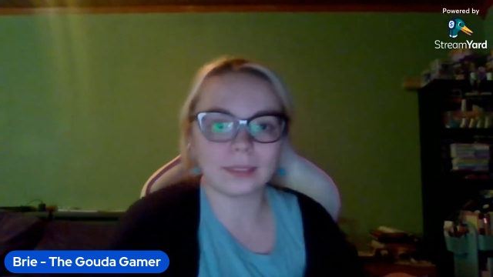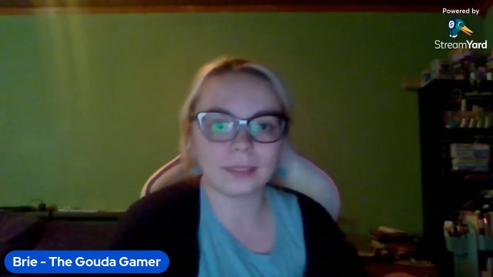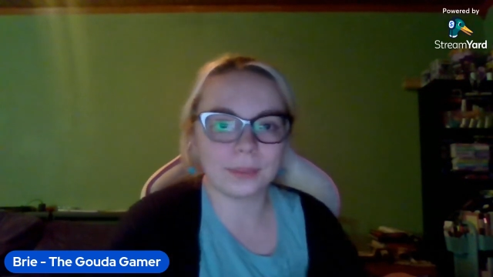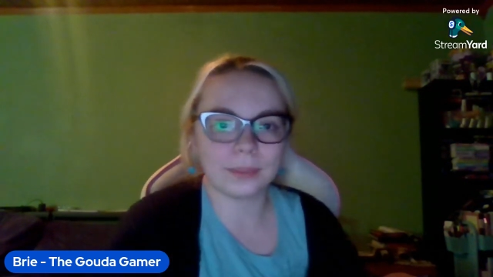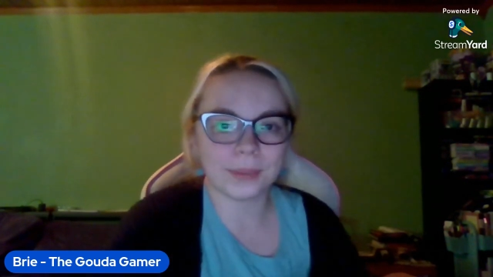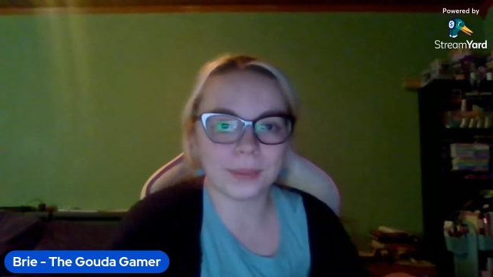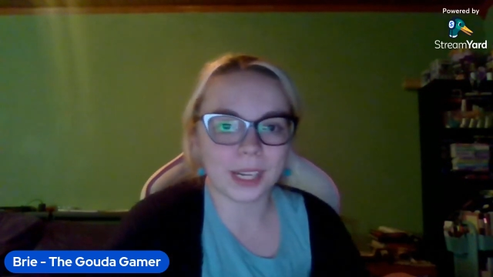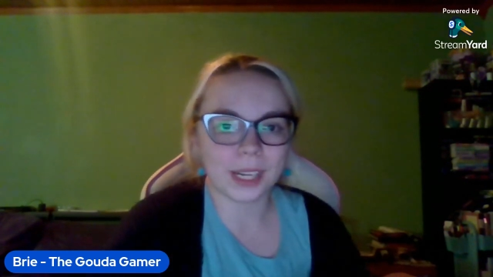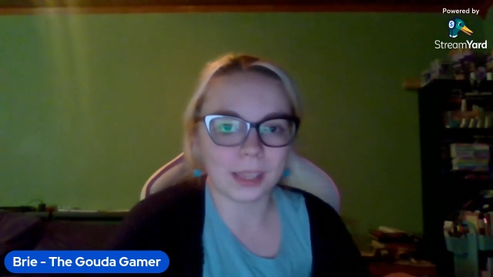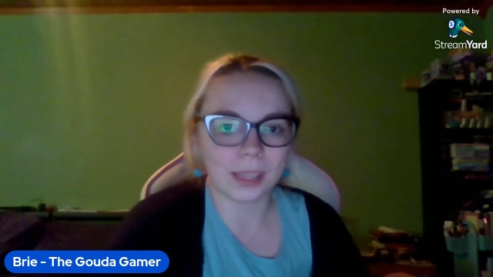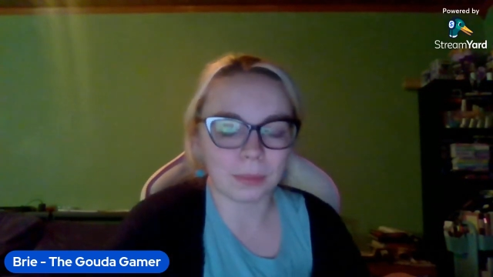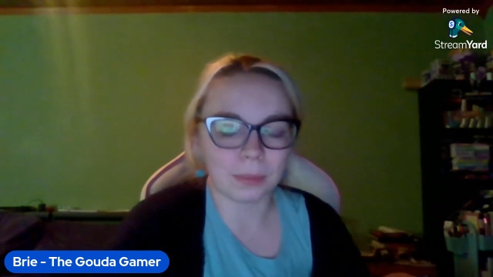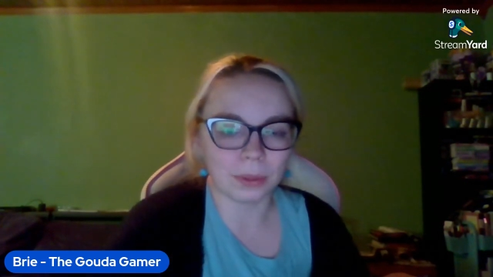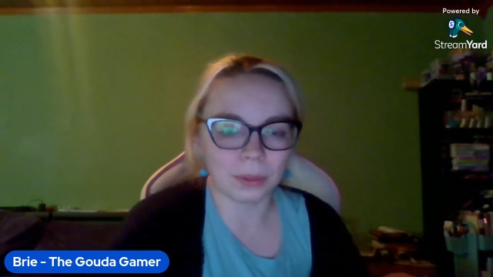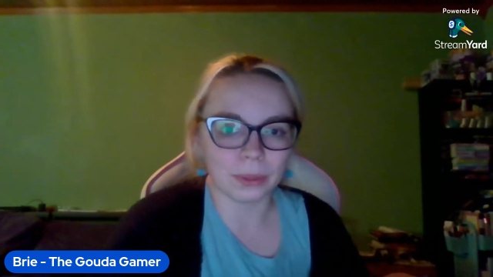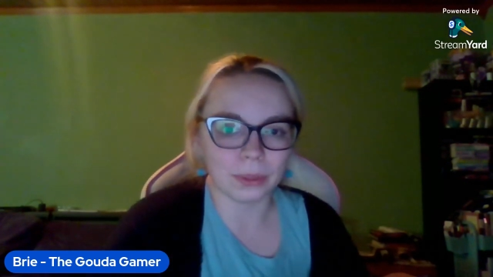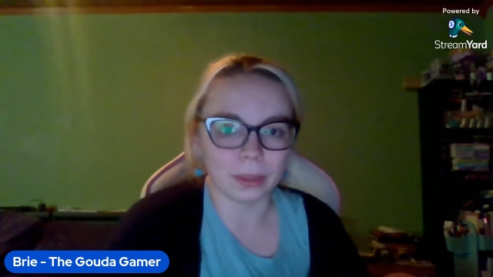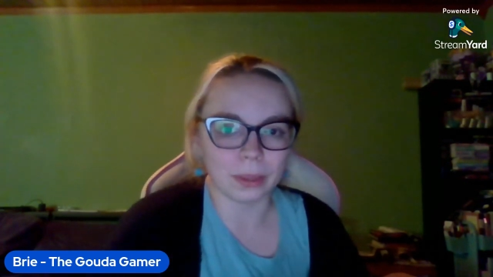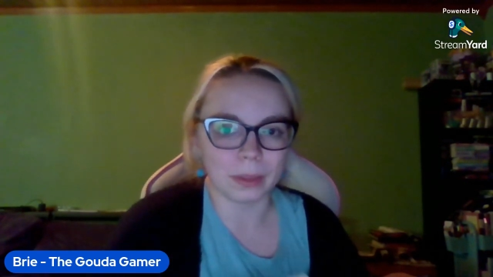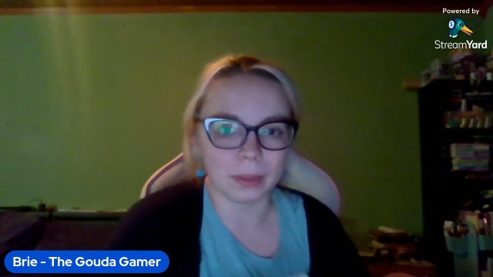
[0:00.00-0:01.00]
Winnie the Pooh's
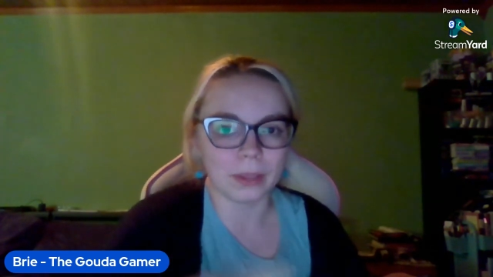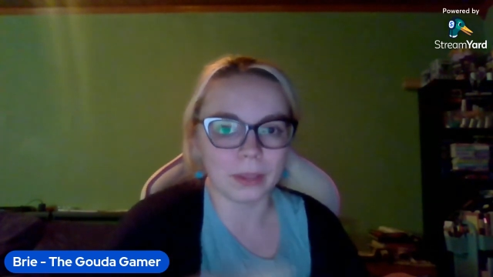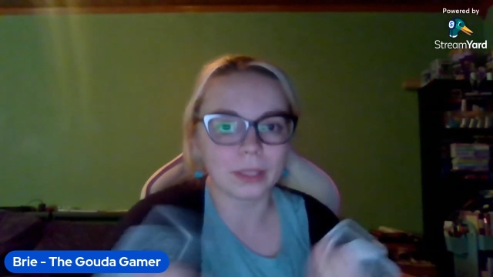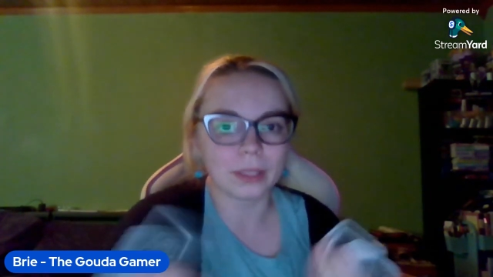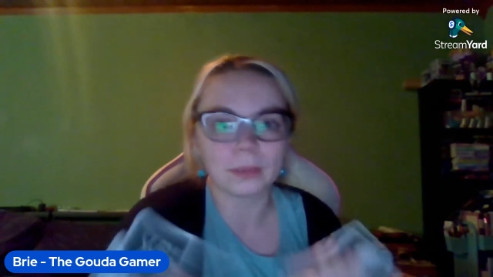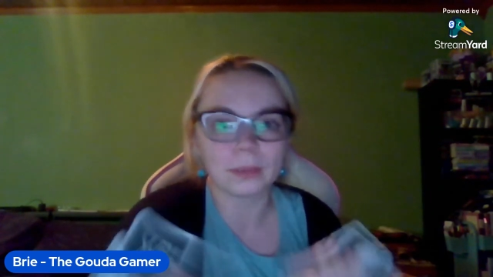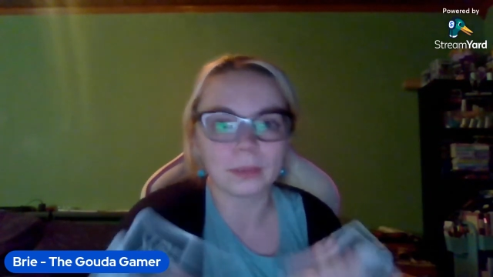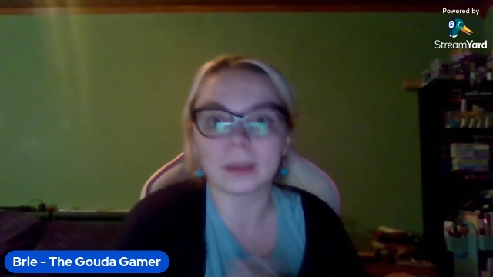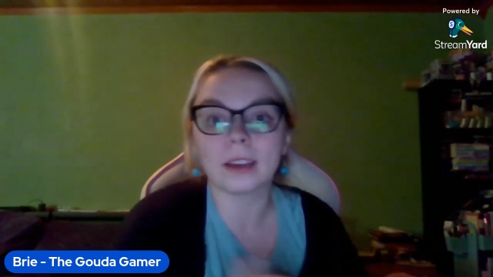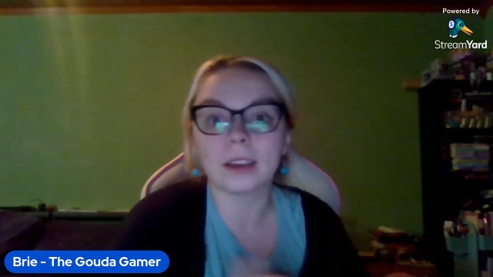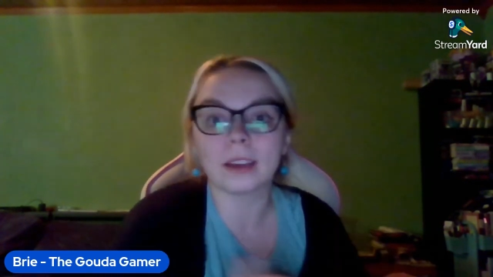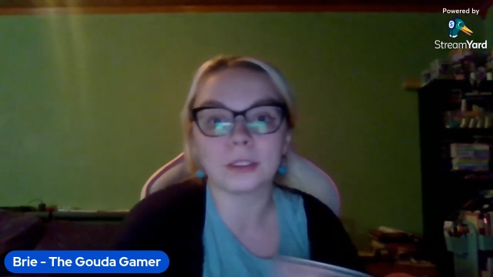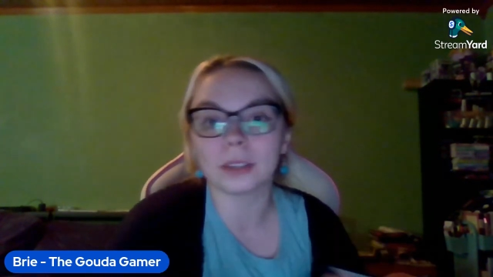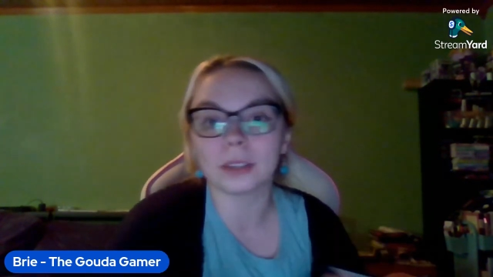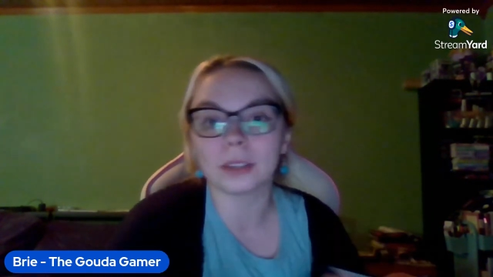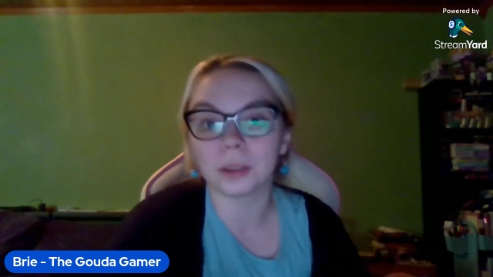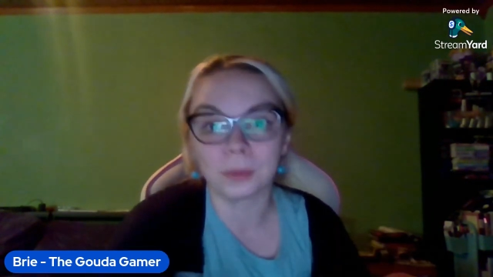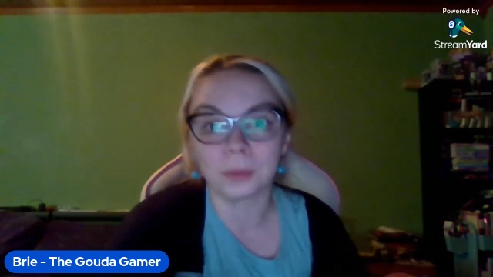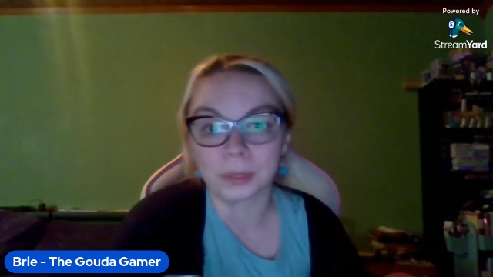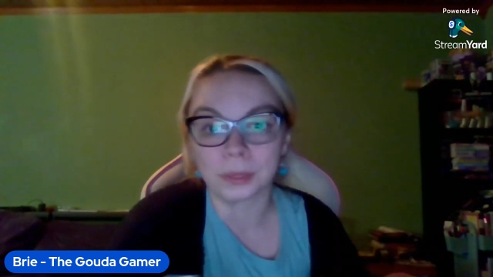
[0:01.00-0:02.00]
all about. That's what the 100
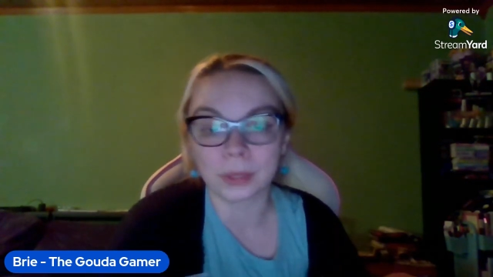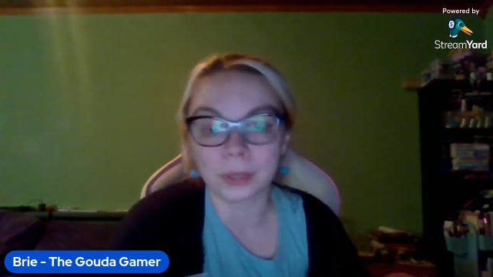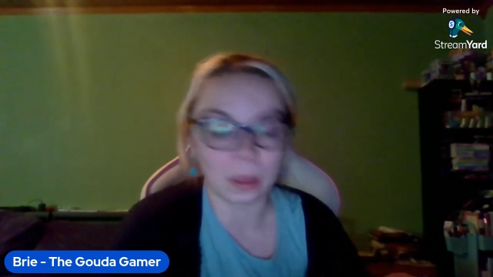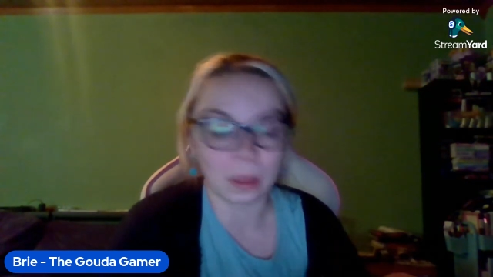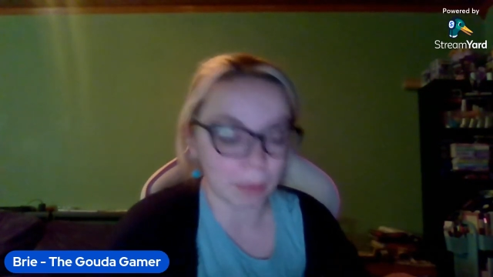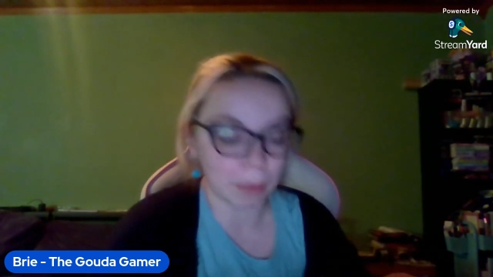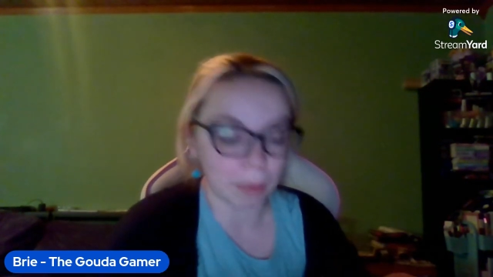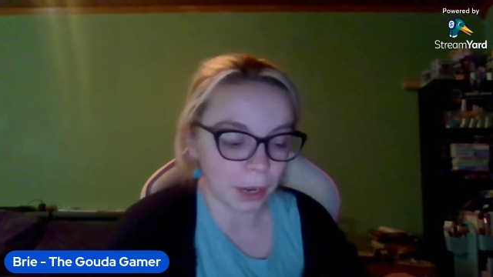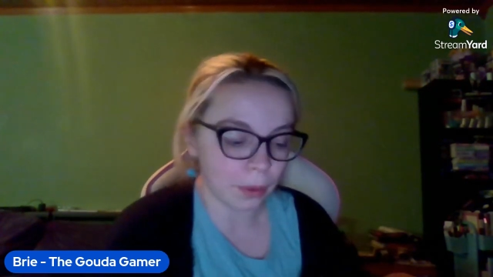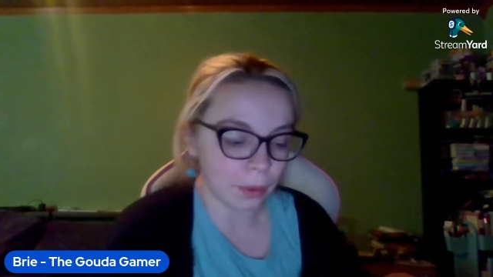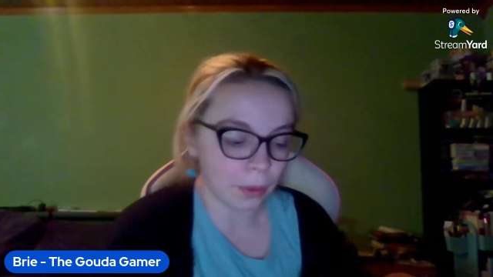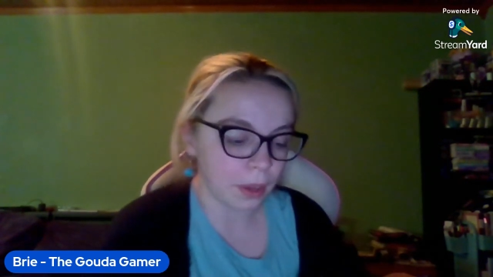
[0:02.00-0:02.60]
Acre Wood's all about.